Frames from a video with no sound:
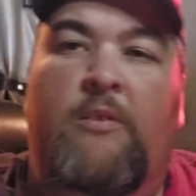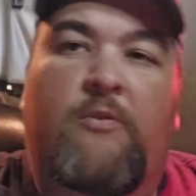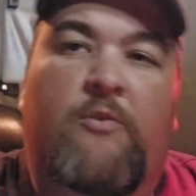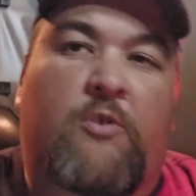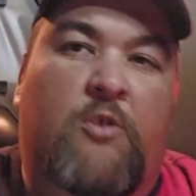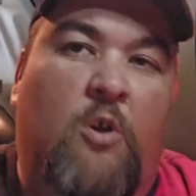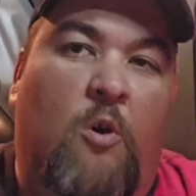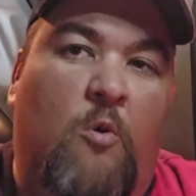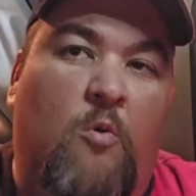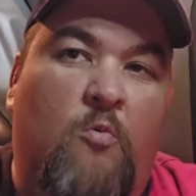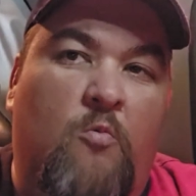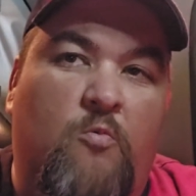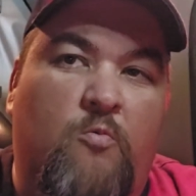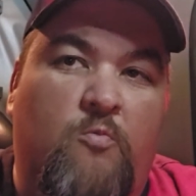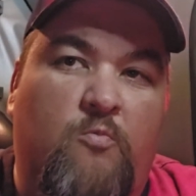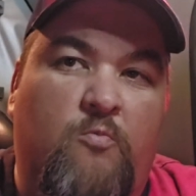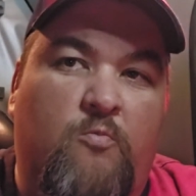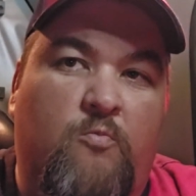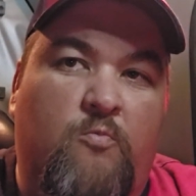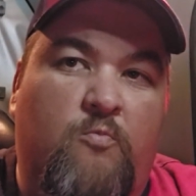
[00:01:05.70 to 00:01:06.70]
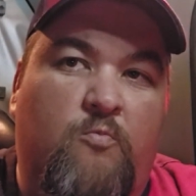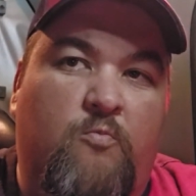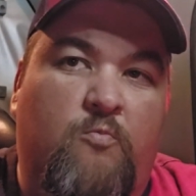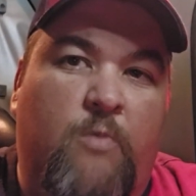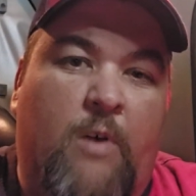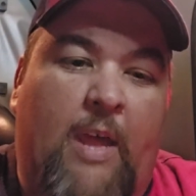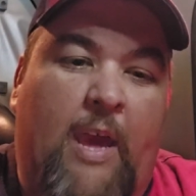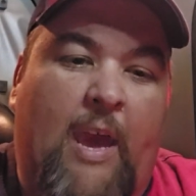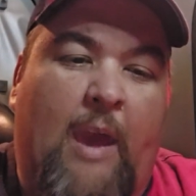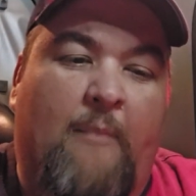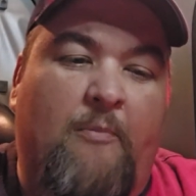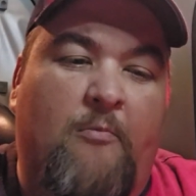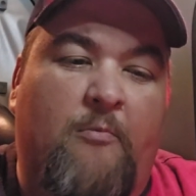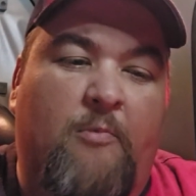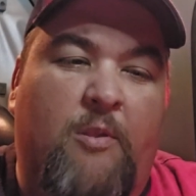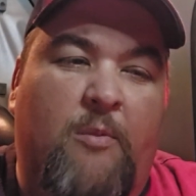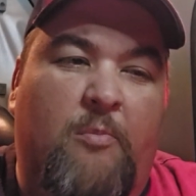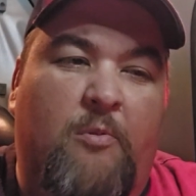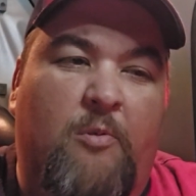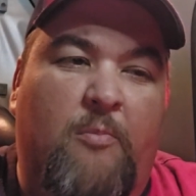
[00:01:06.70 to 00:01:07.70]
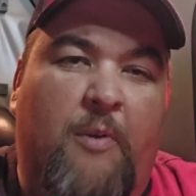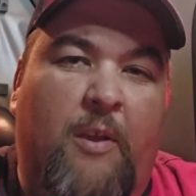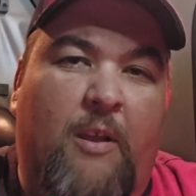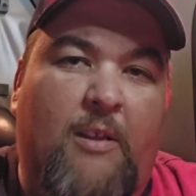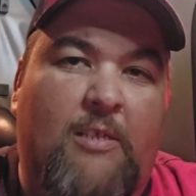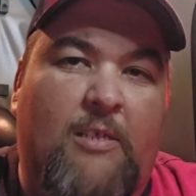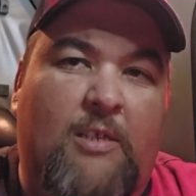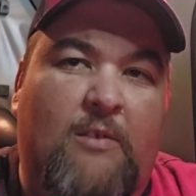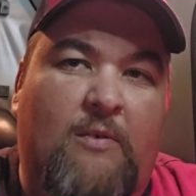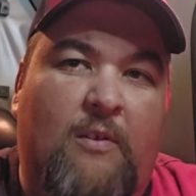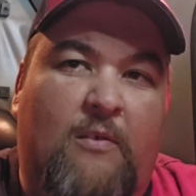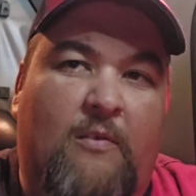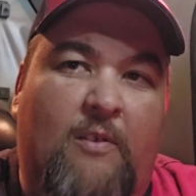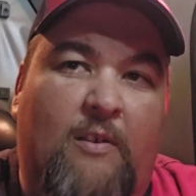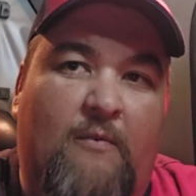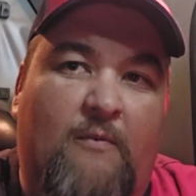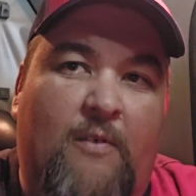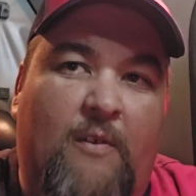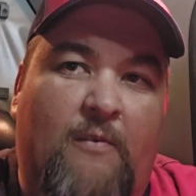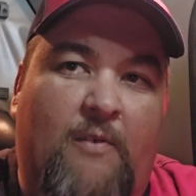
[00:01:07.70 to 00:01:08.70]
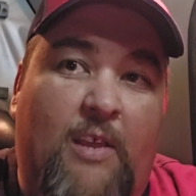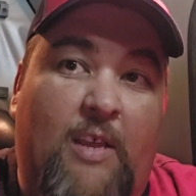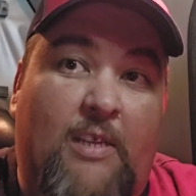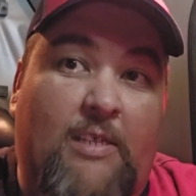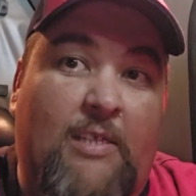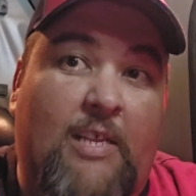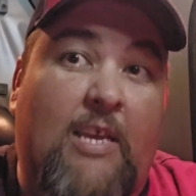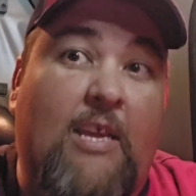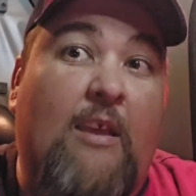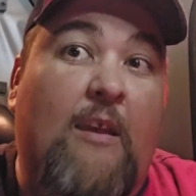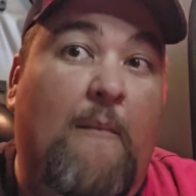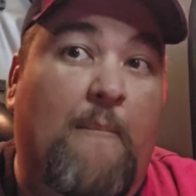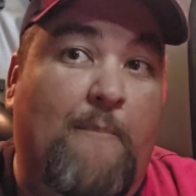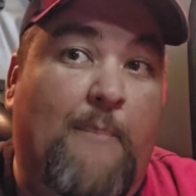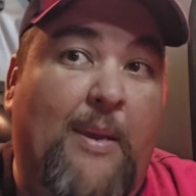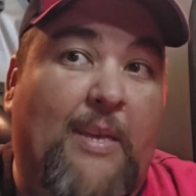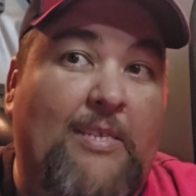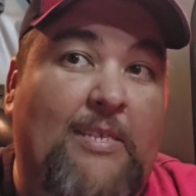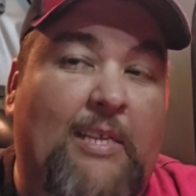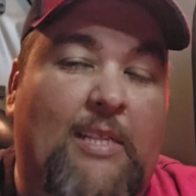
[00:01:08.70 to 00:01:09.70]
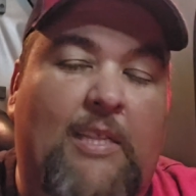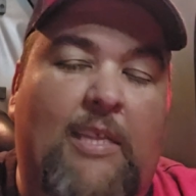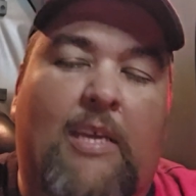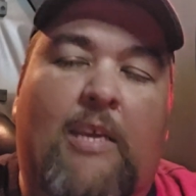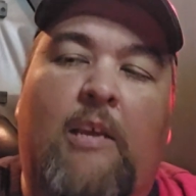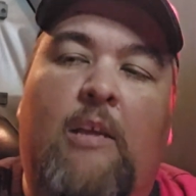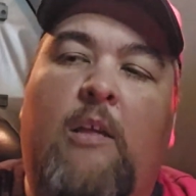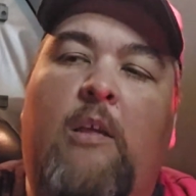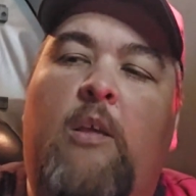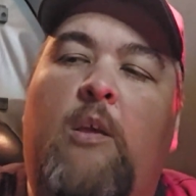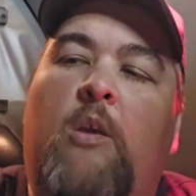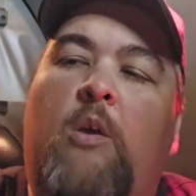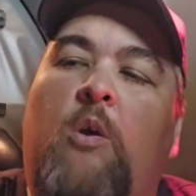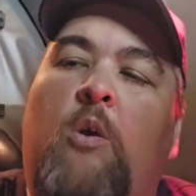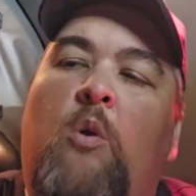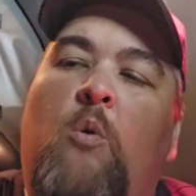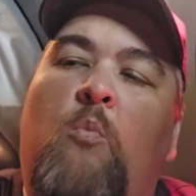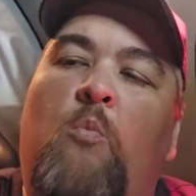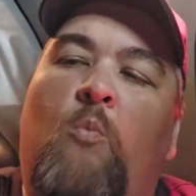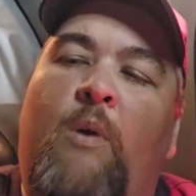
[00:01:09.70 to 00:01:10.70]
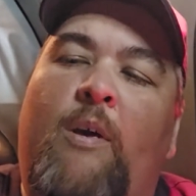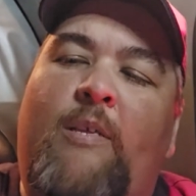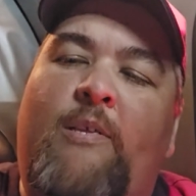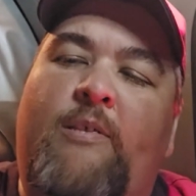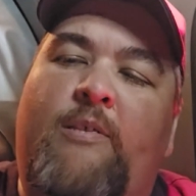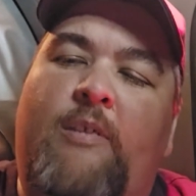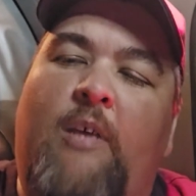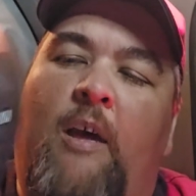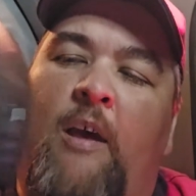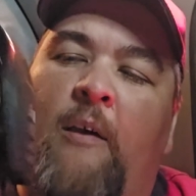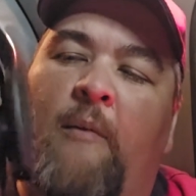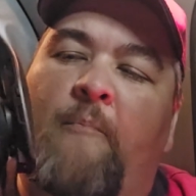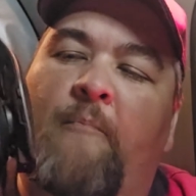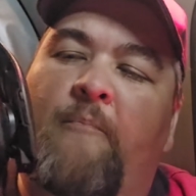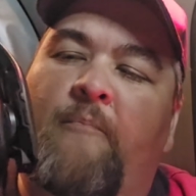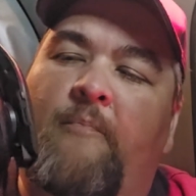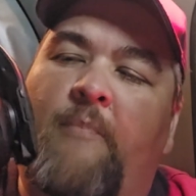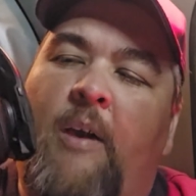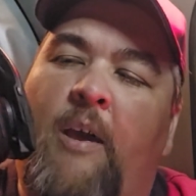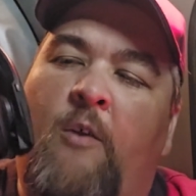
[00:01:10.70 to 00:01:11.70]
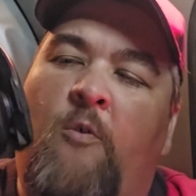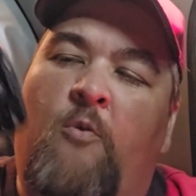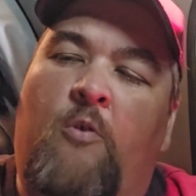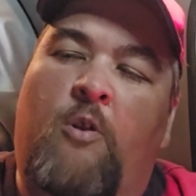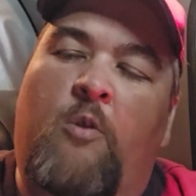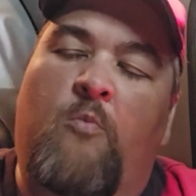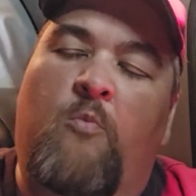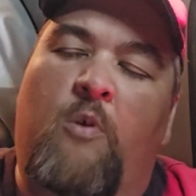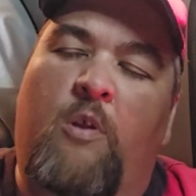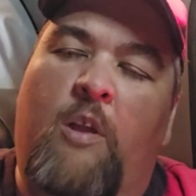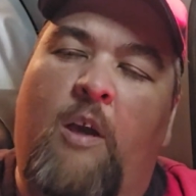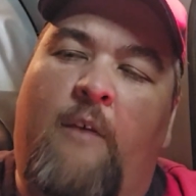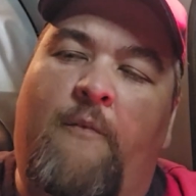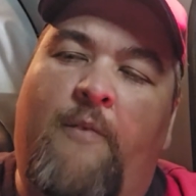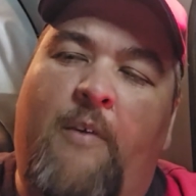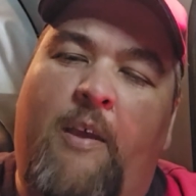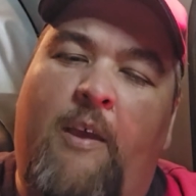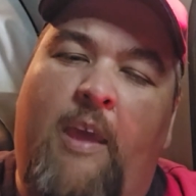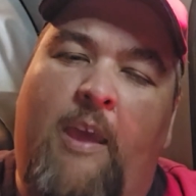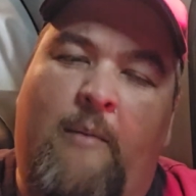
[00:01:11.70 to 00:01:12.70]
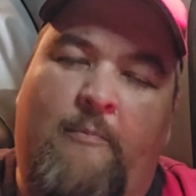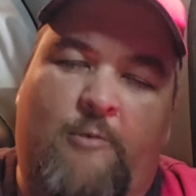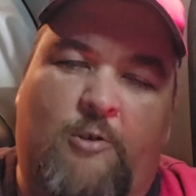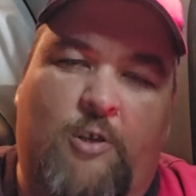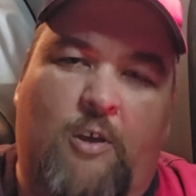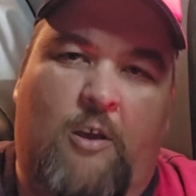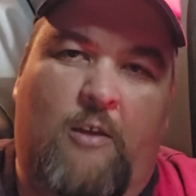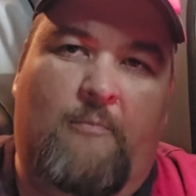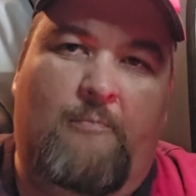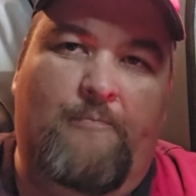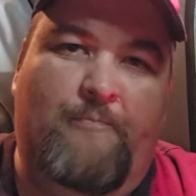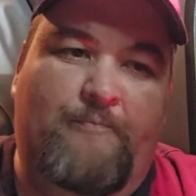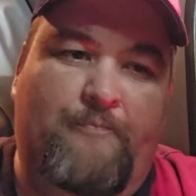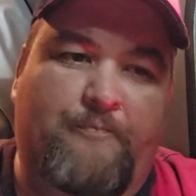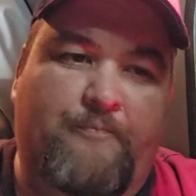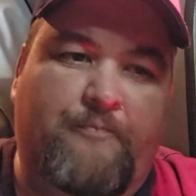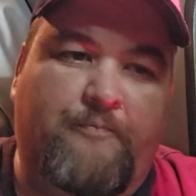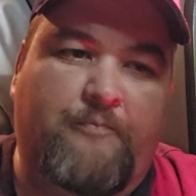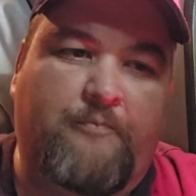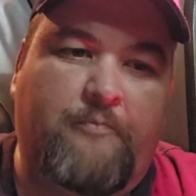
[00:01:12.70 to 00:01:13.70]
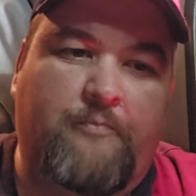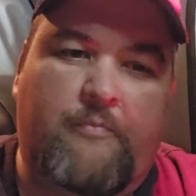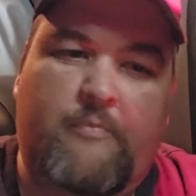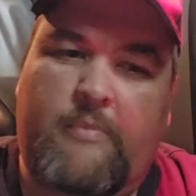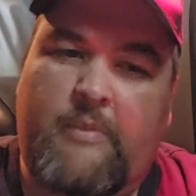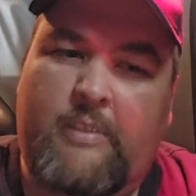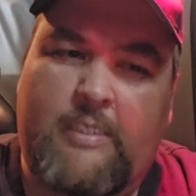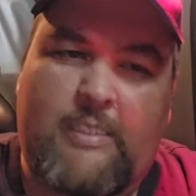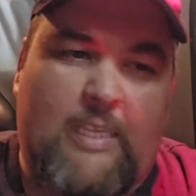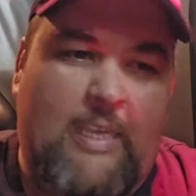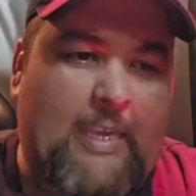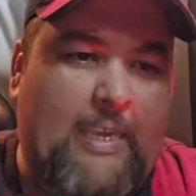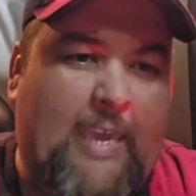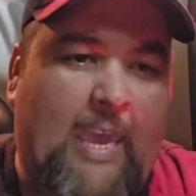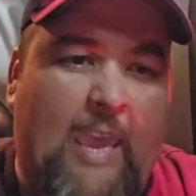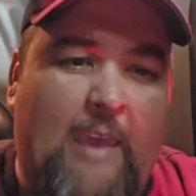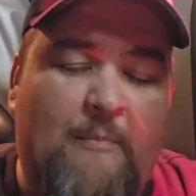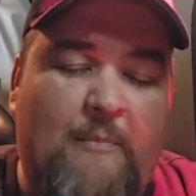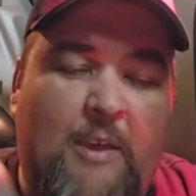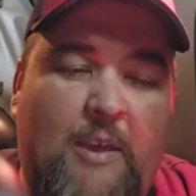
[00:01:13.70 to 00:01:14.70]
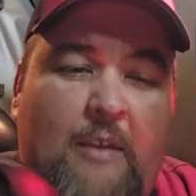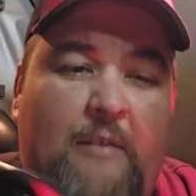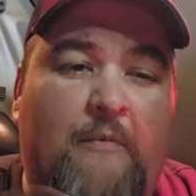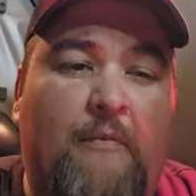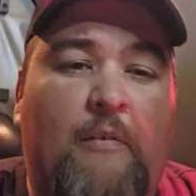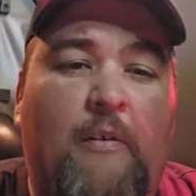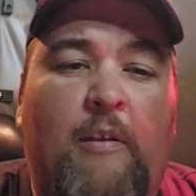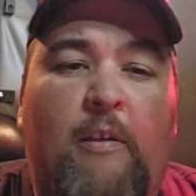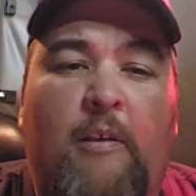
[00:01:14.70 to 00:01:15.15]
So what happened with the Blueparrot 650-XT basically was I ordered one off at Amazon. It came in